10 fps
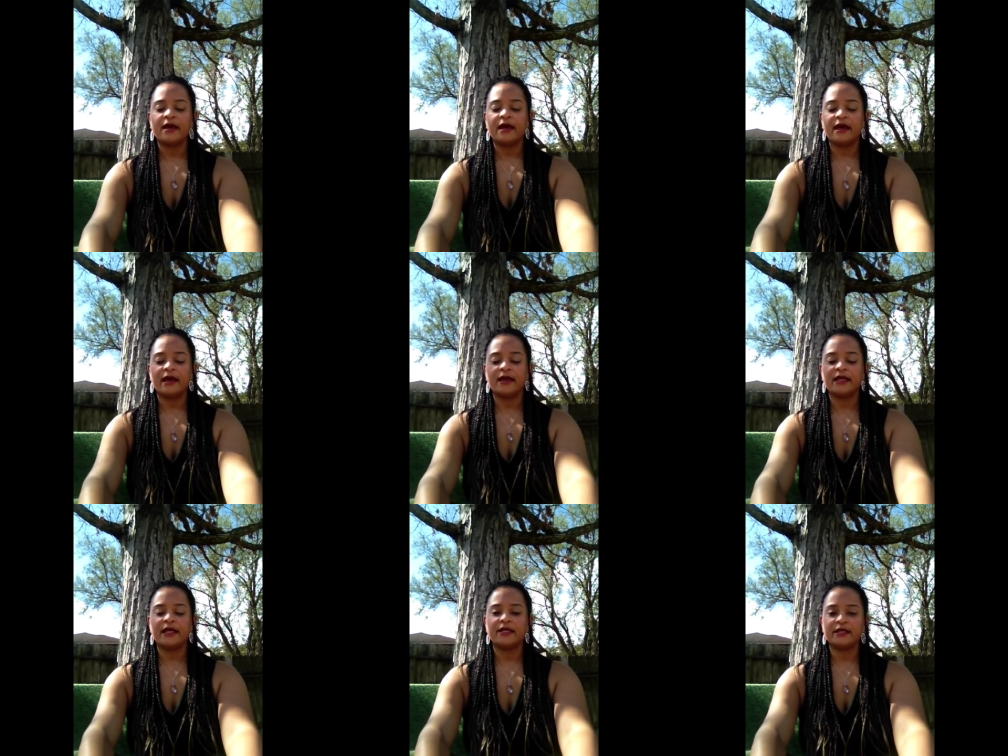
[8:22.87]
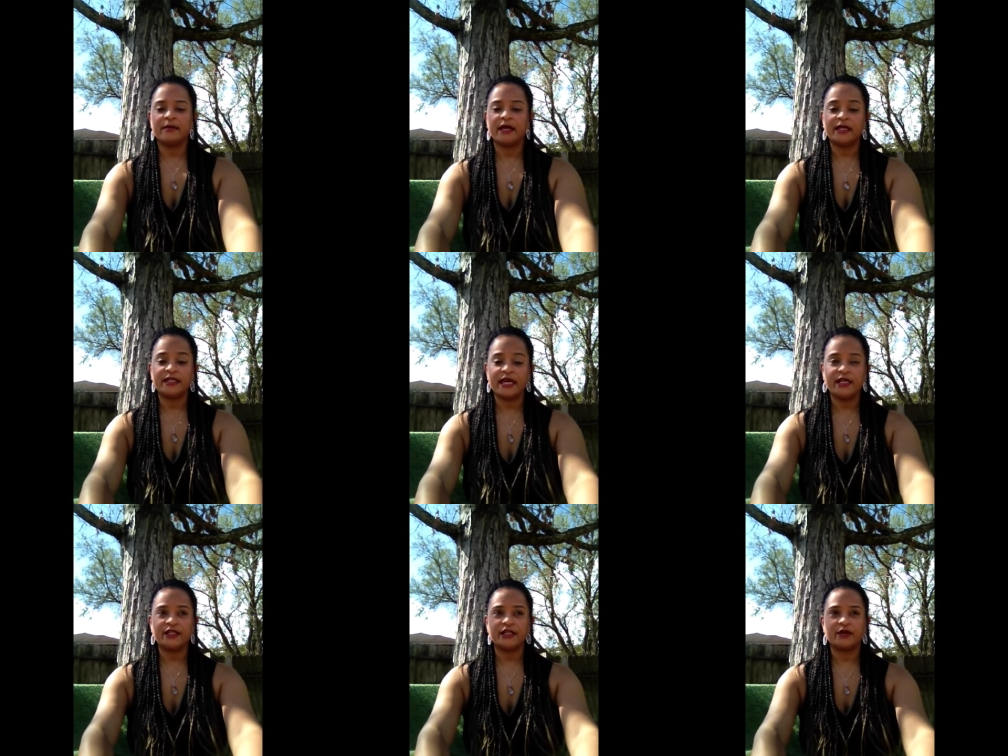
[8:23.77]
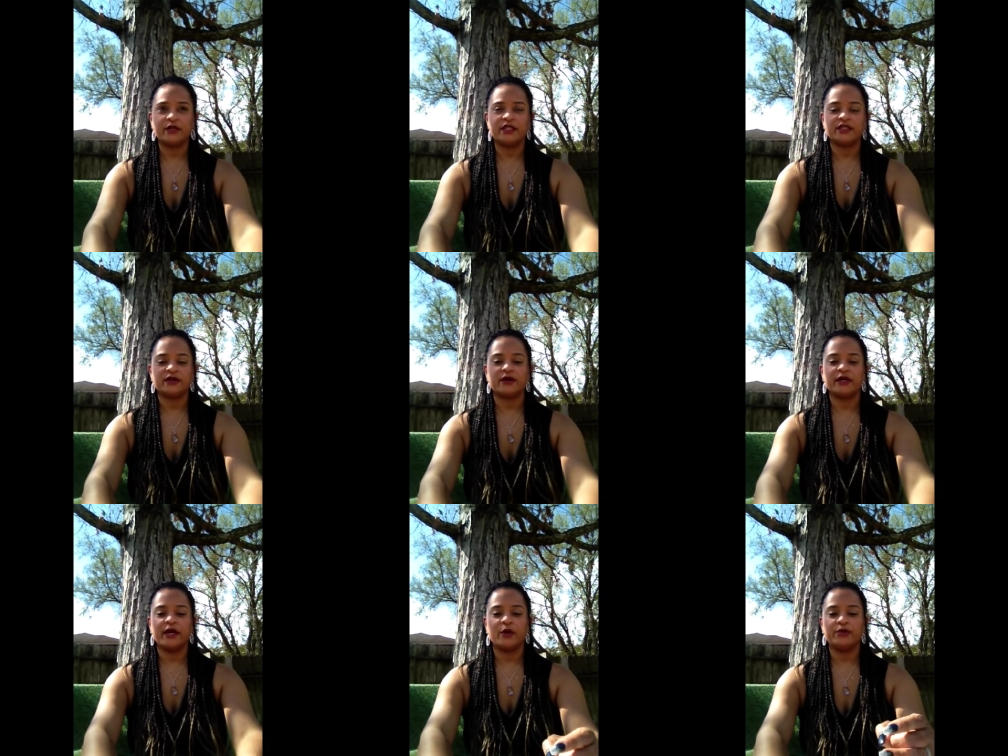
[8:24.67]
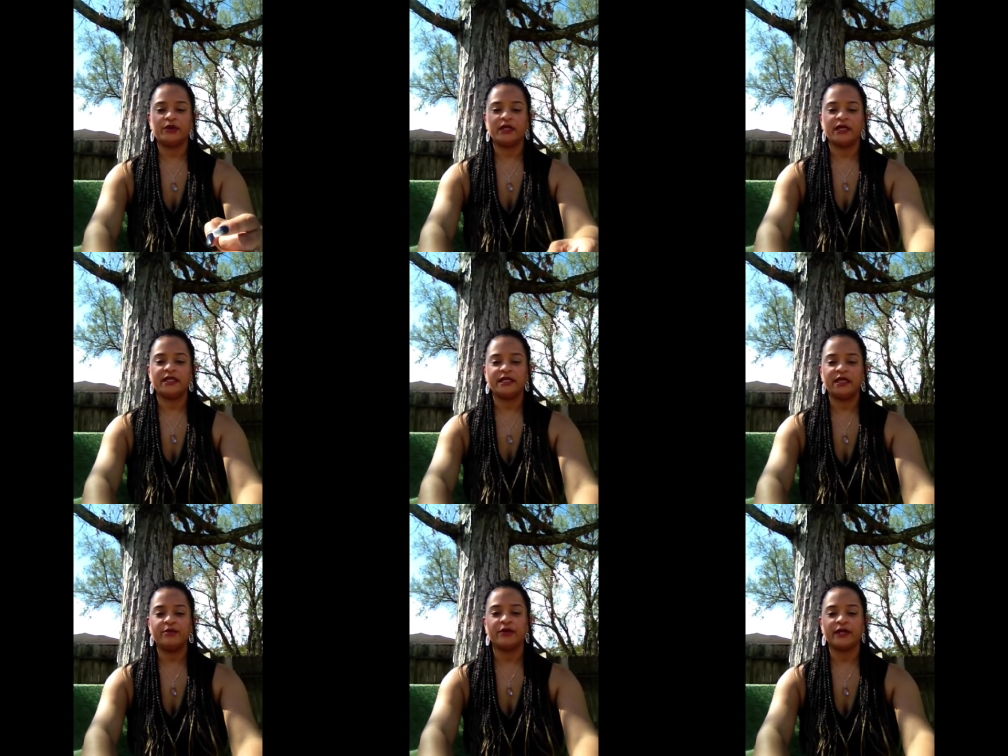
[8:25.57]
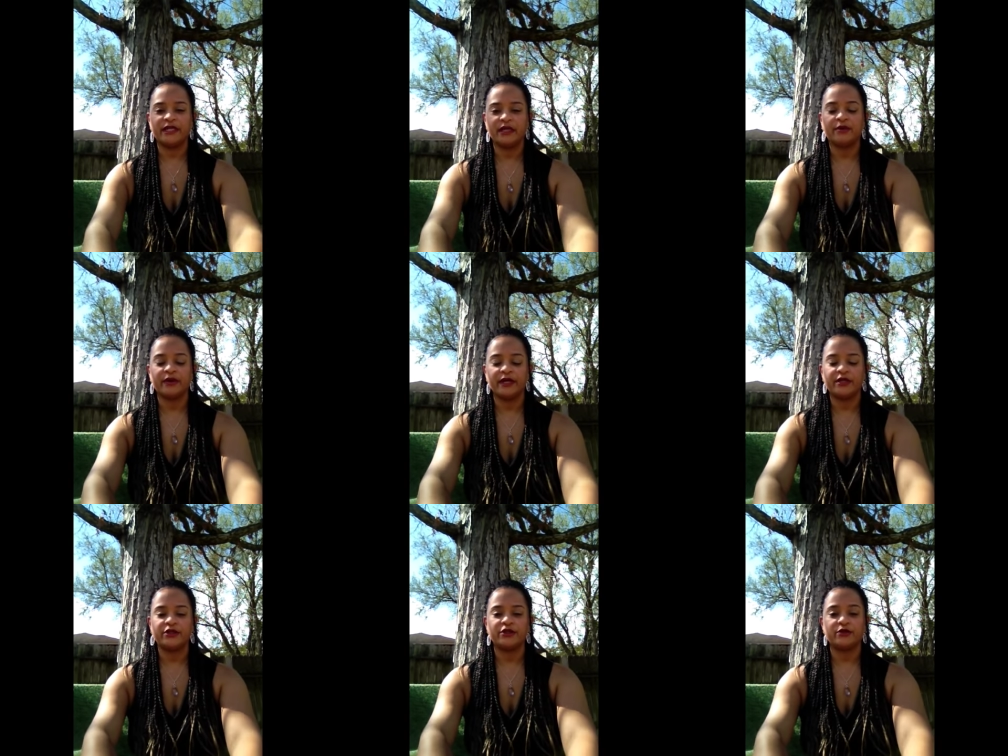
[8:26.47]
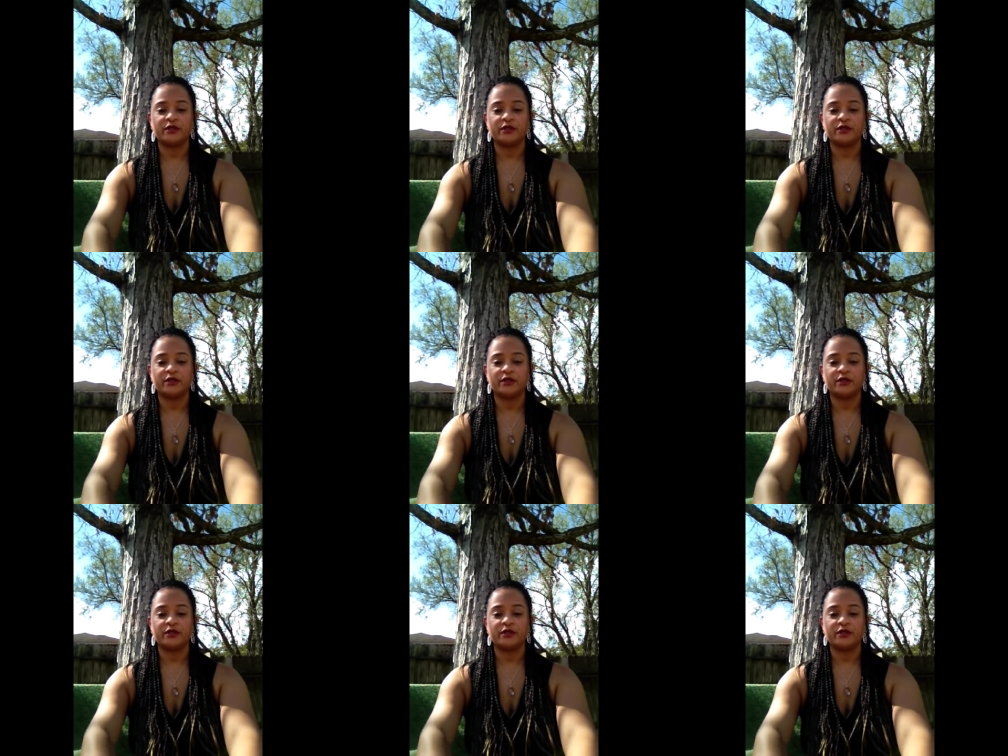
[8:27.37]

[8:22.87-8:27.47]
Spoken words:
and get into meditation, which is going to help you to get deeper and deeper into,